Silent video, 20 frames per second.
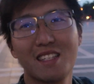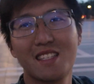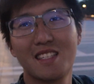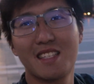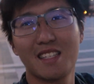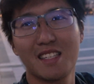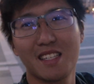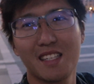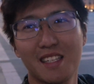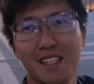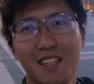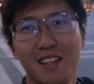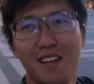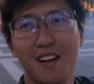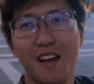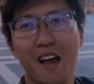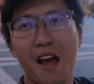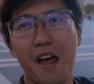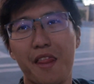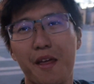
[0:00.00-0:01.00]
see
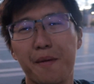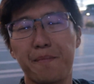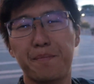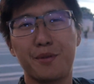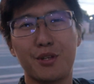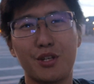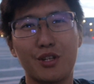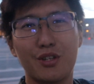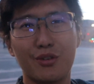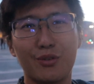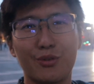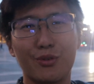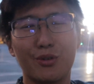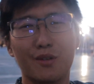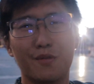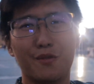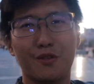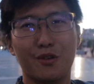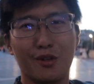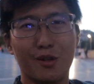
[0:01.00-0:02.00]
the
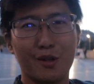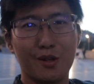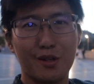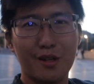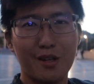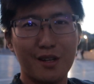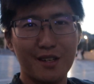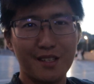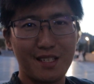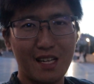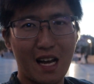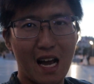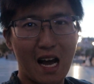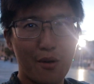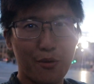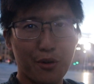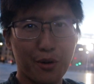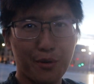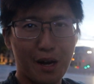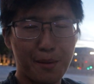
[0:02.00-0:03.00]
beautiful
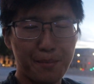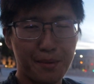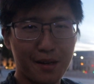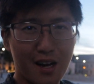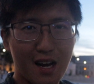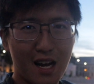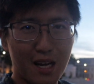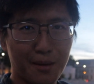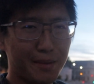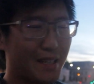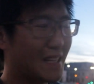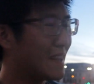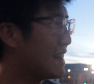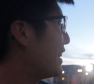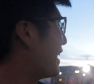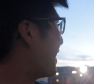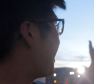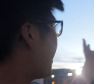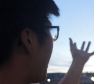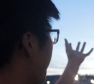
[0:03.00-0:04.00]
tower right behind me
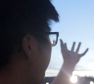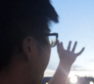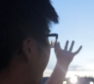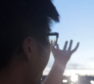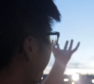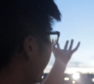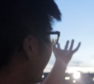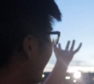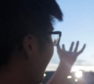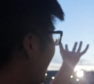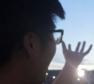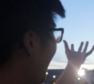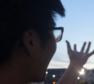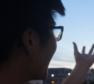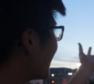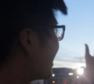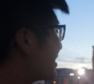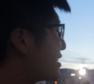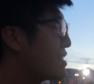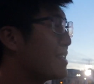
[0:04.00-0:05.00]
lit up with the
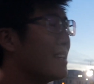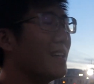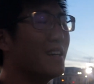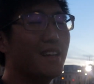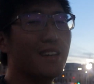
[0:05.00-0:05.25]
lights.